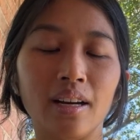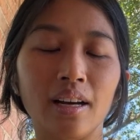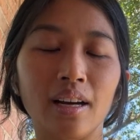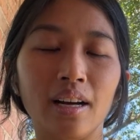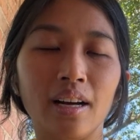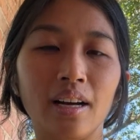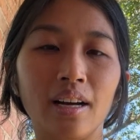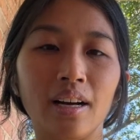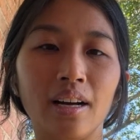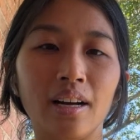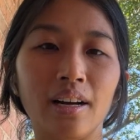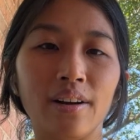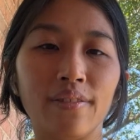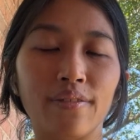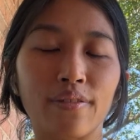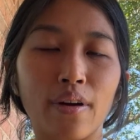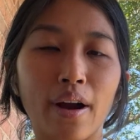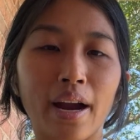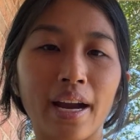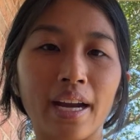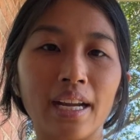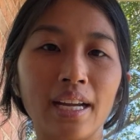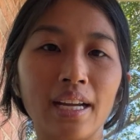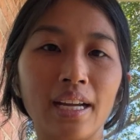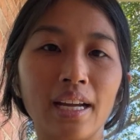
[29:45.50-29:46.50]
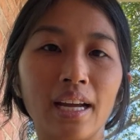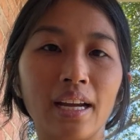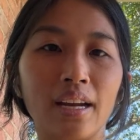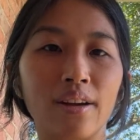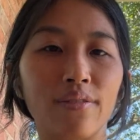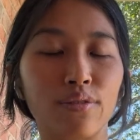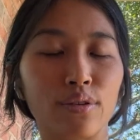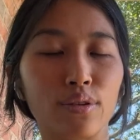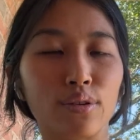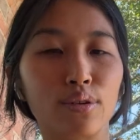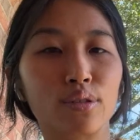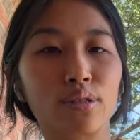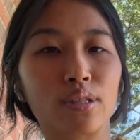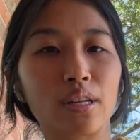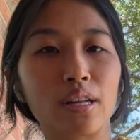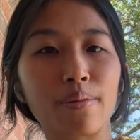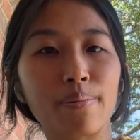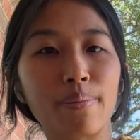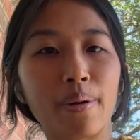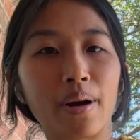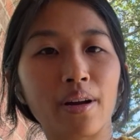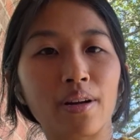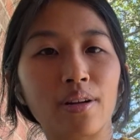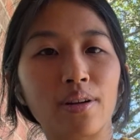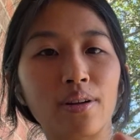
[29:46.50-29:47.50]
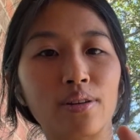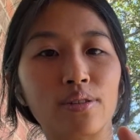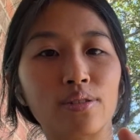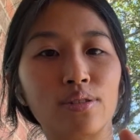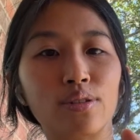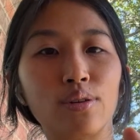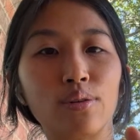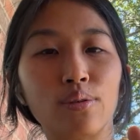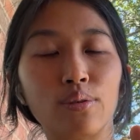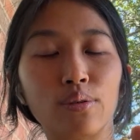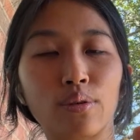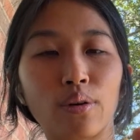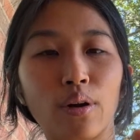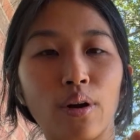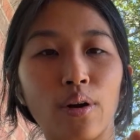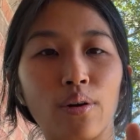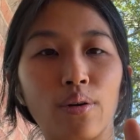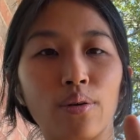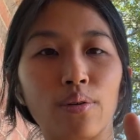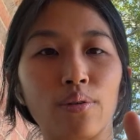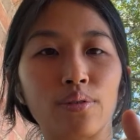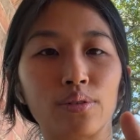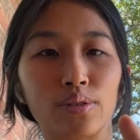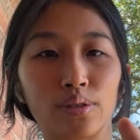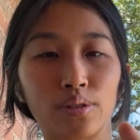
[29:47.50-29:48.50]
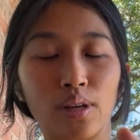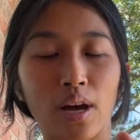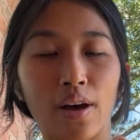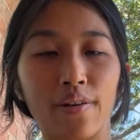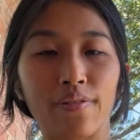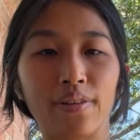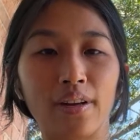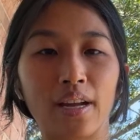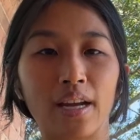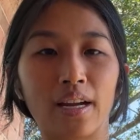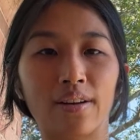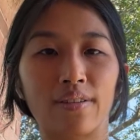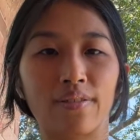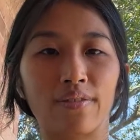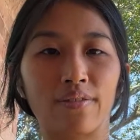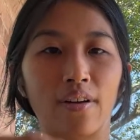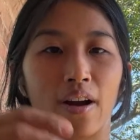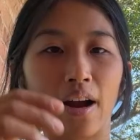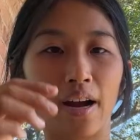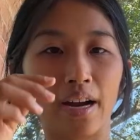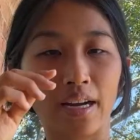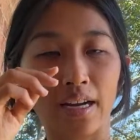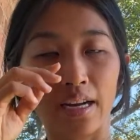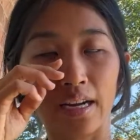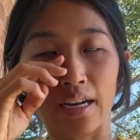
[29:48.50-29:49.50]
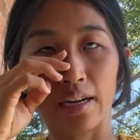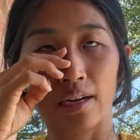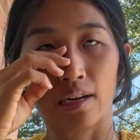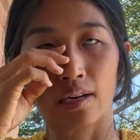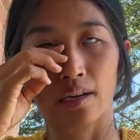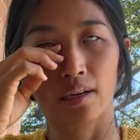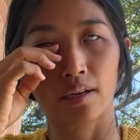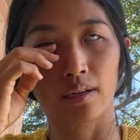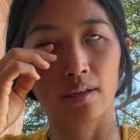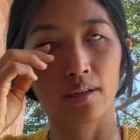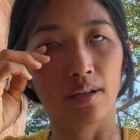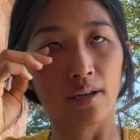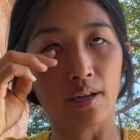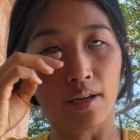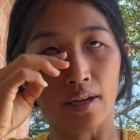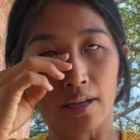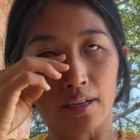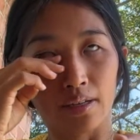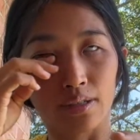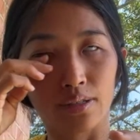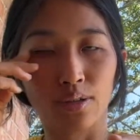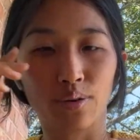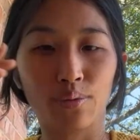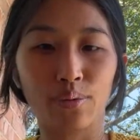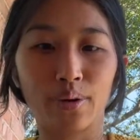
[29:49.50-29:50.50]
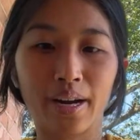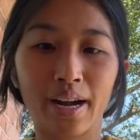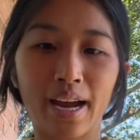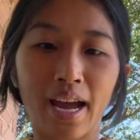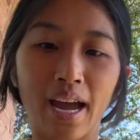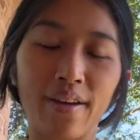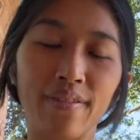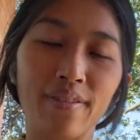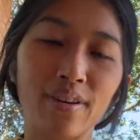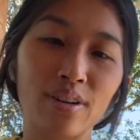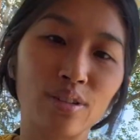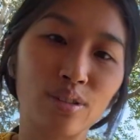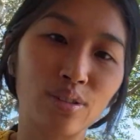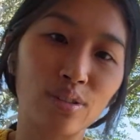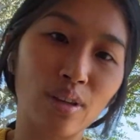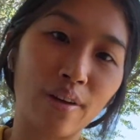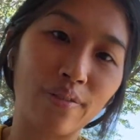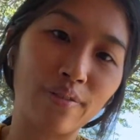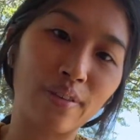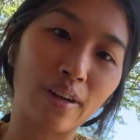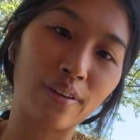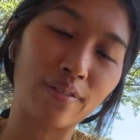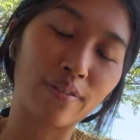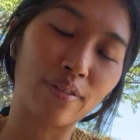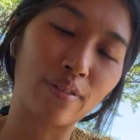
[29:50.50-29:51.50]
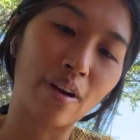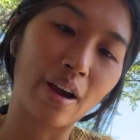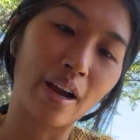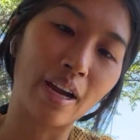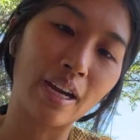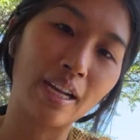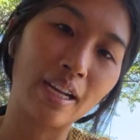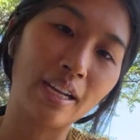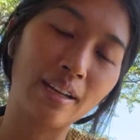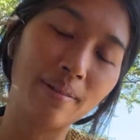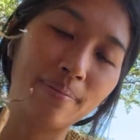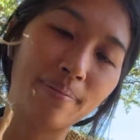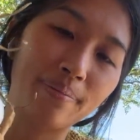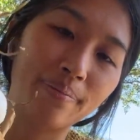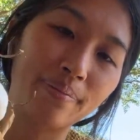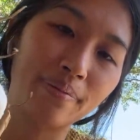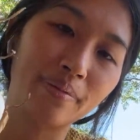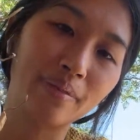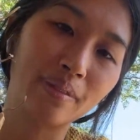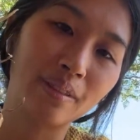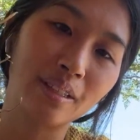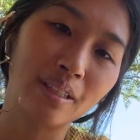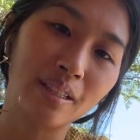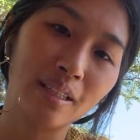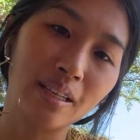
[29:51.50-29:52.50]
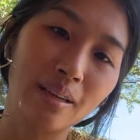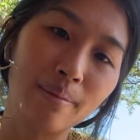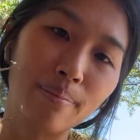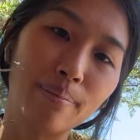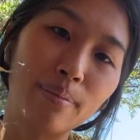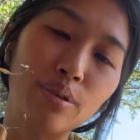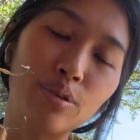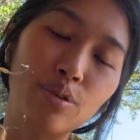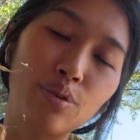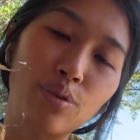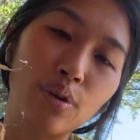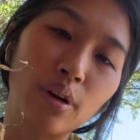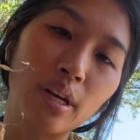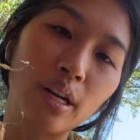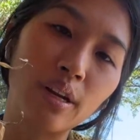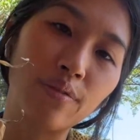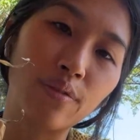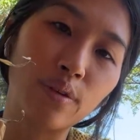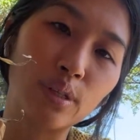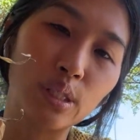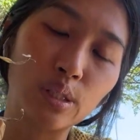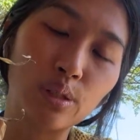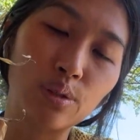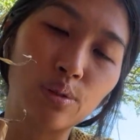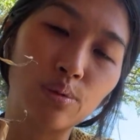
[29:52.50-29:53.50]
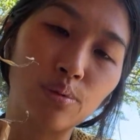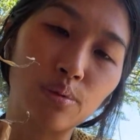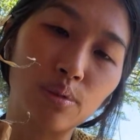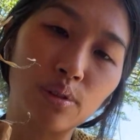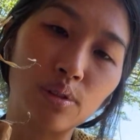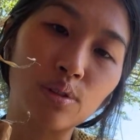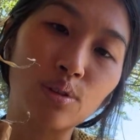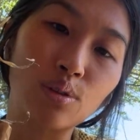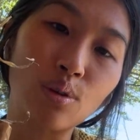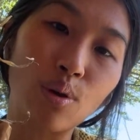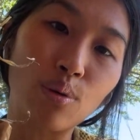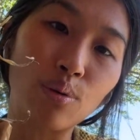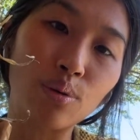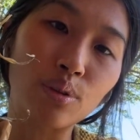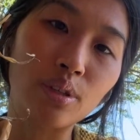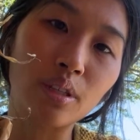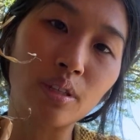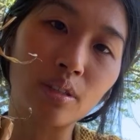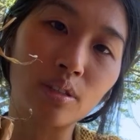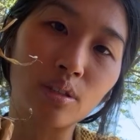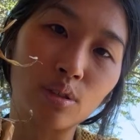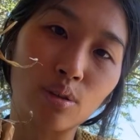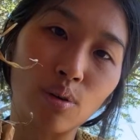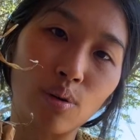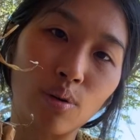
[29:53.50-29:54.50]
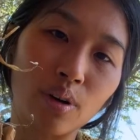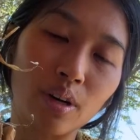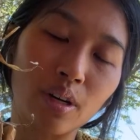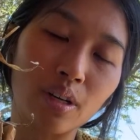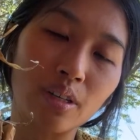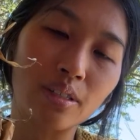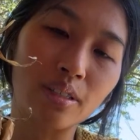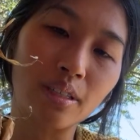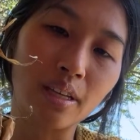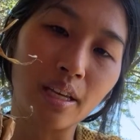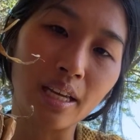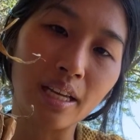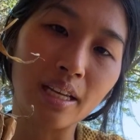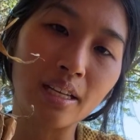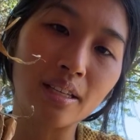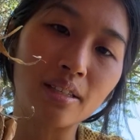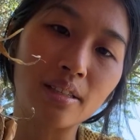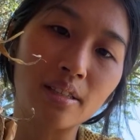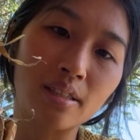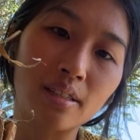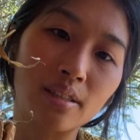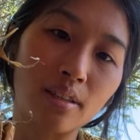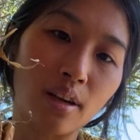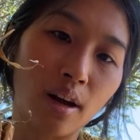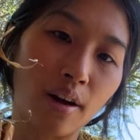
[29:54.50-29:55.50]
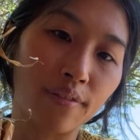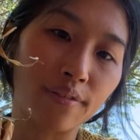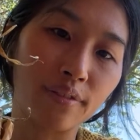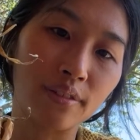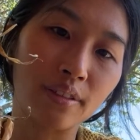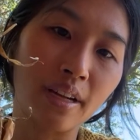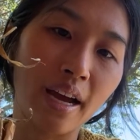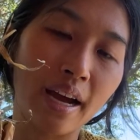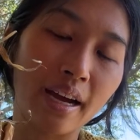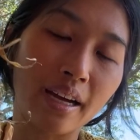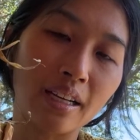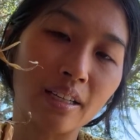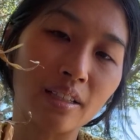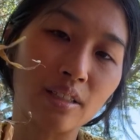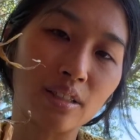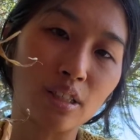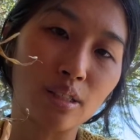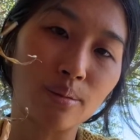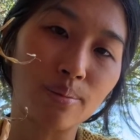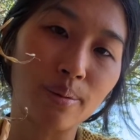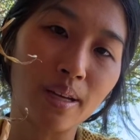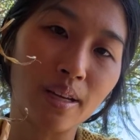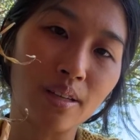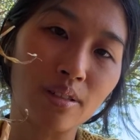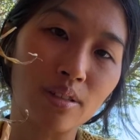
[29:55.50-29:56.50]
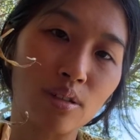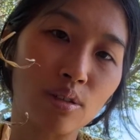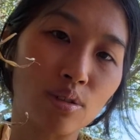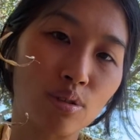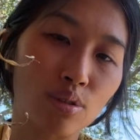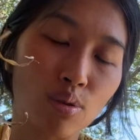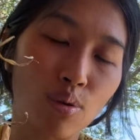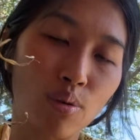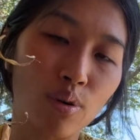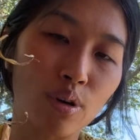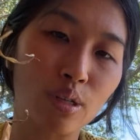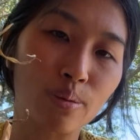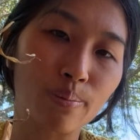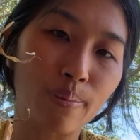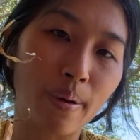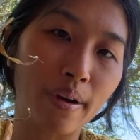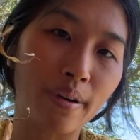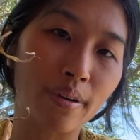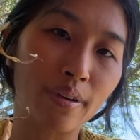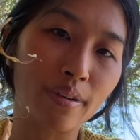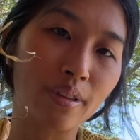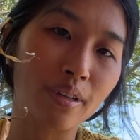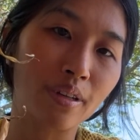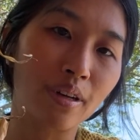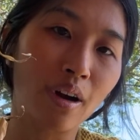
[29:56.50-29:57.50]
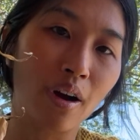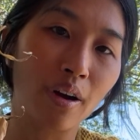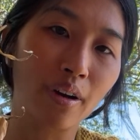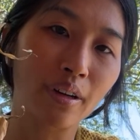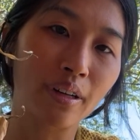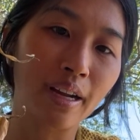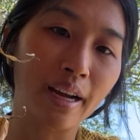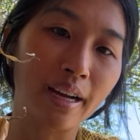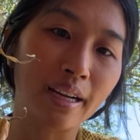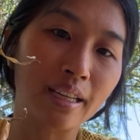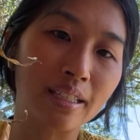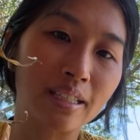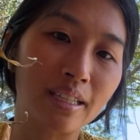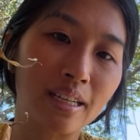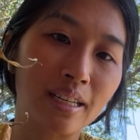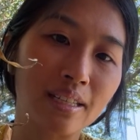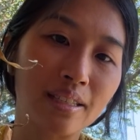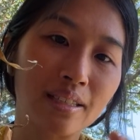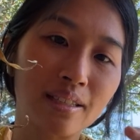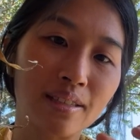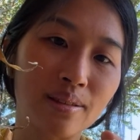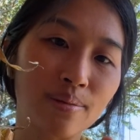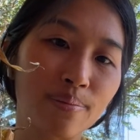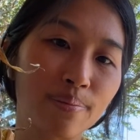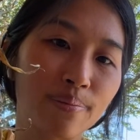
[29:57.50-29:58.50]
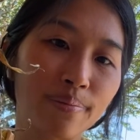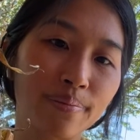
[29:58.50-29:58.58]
variety, and if you're in the southern part of the US, you would grow softneck variety. So what I have here is softneck variety. Majority of what's sold in stores is softneck, just because it stores better than hardneck does.